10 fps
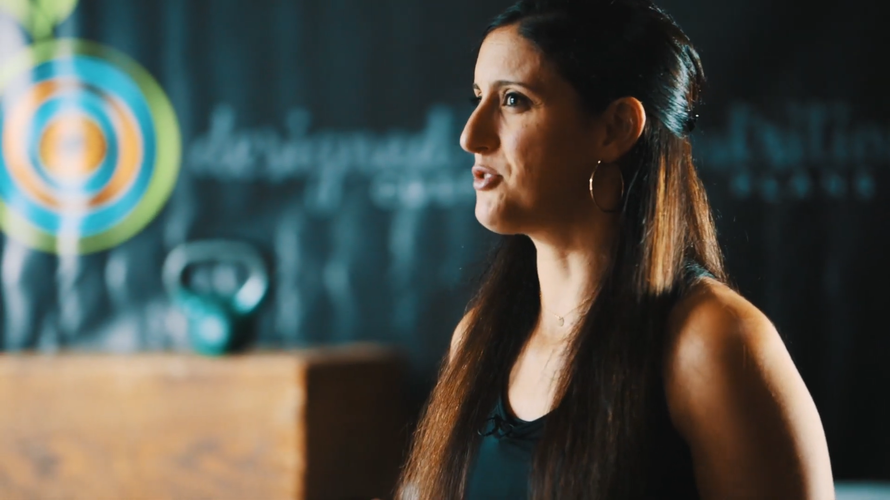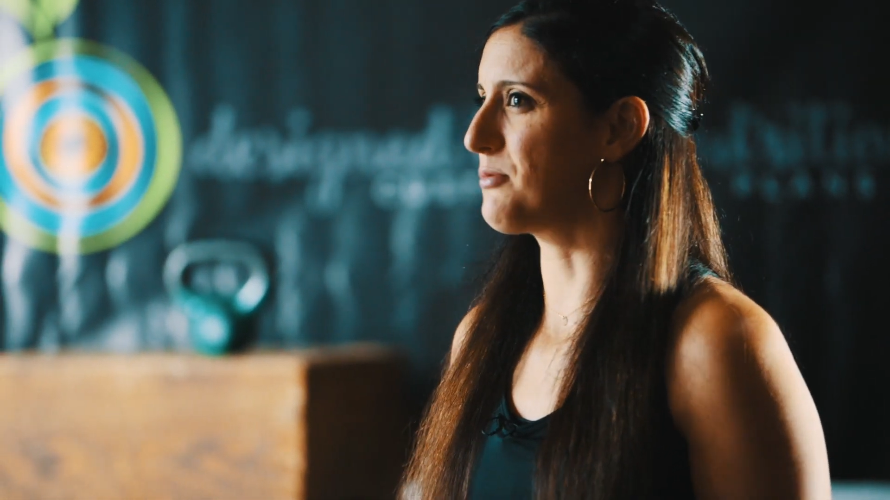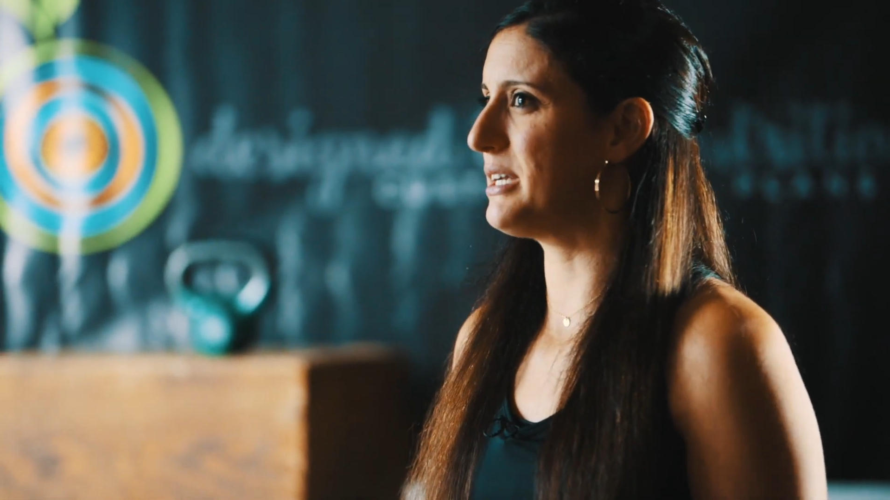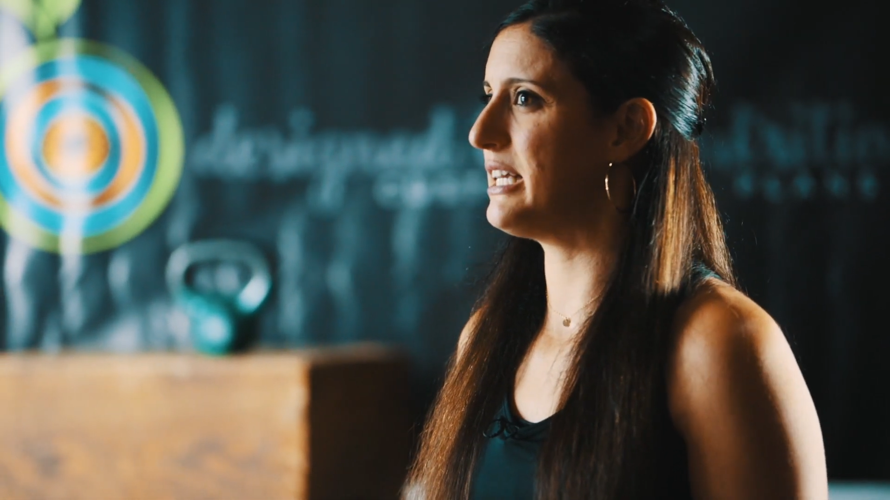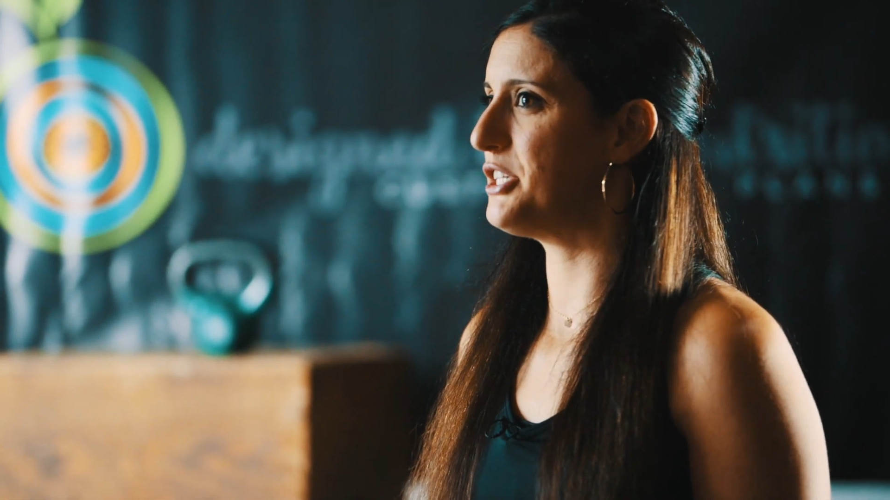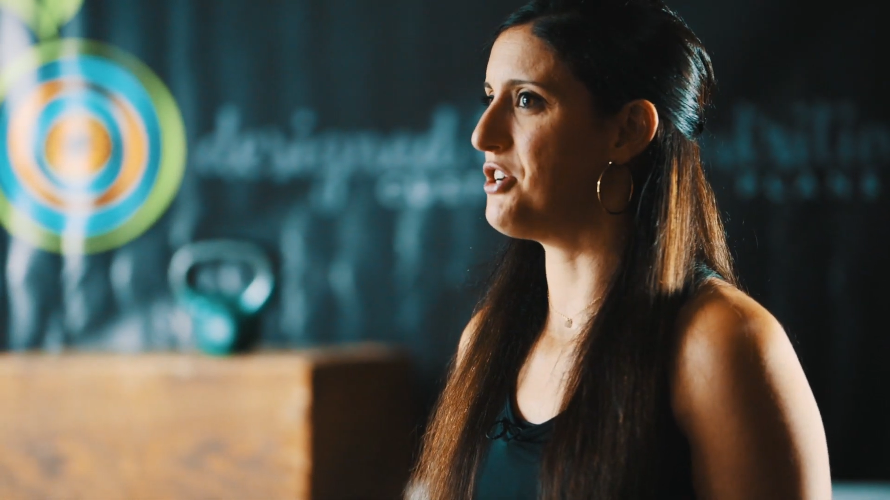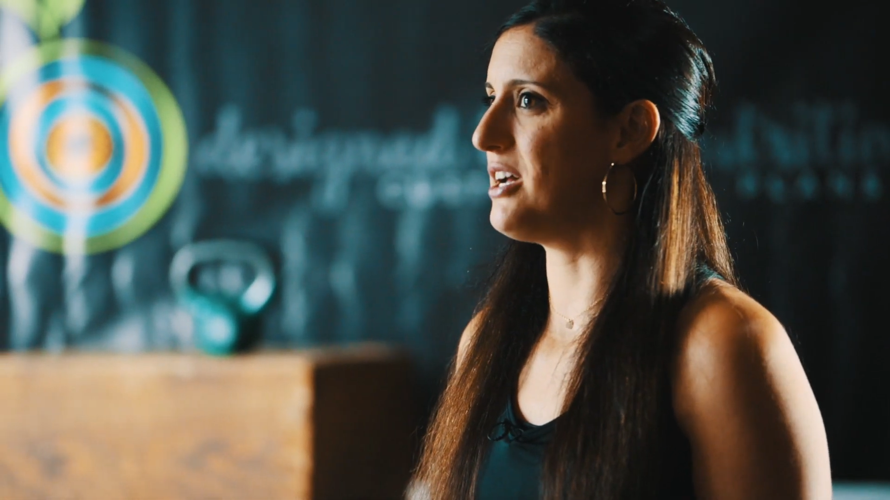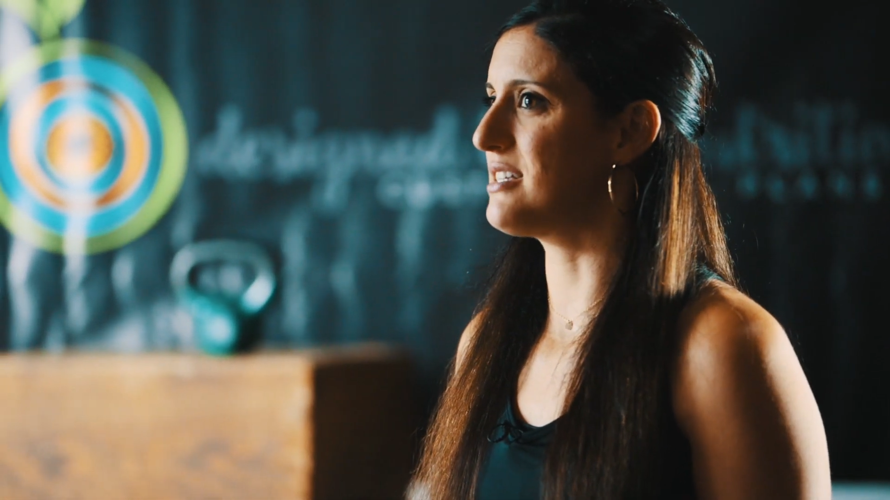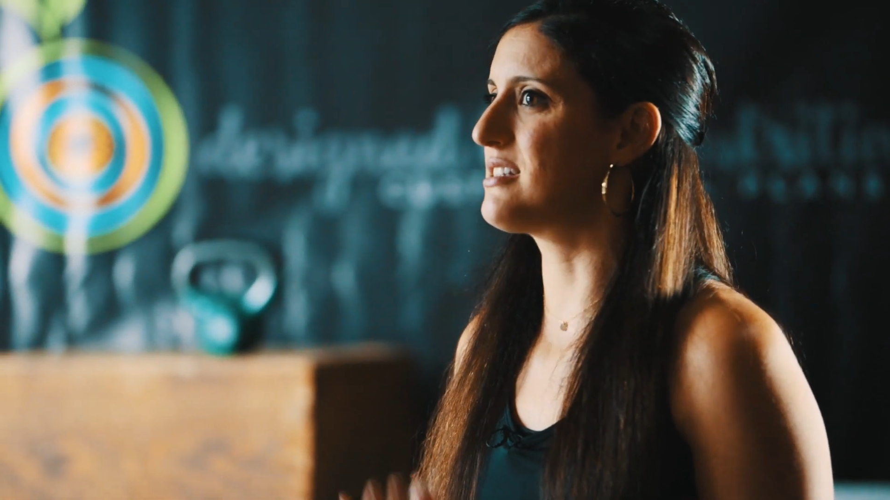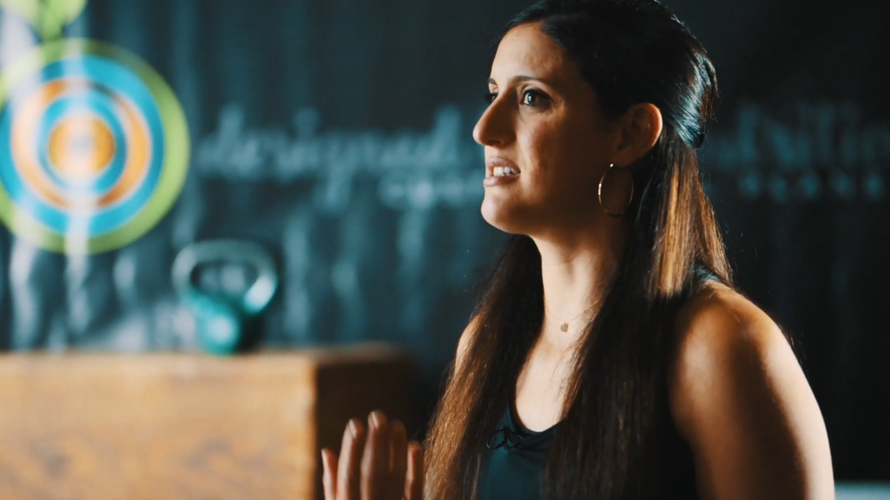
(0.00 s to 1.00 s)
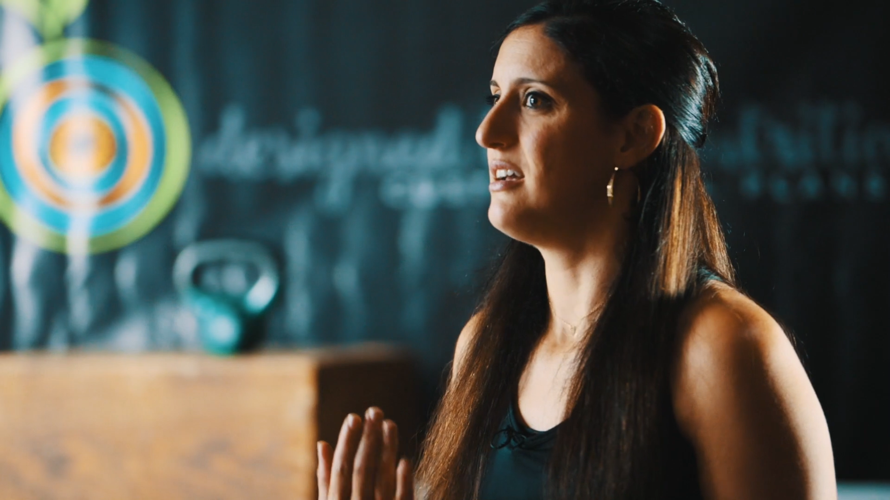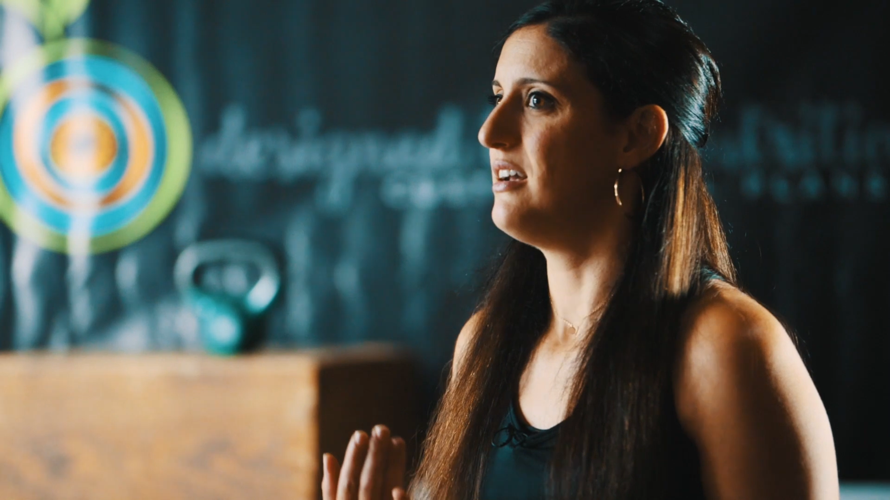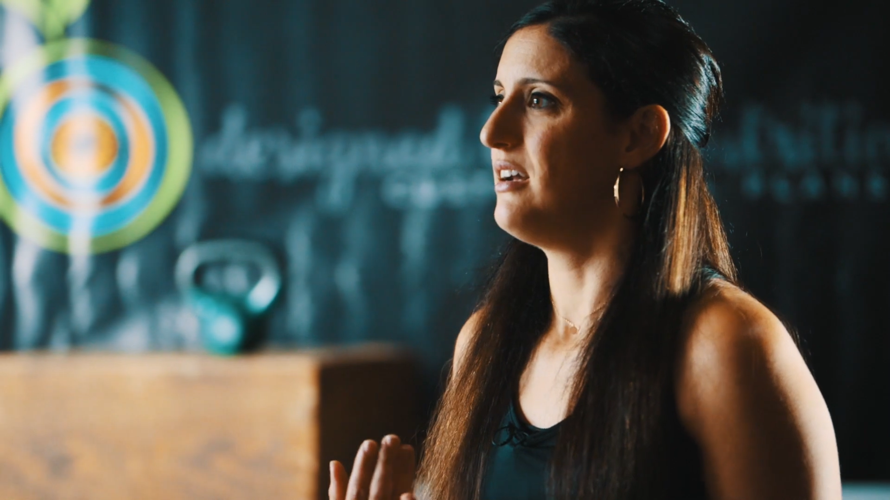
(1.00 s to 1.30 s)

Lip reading: is really just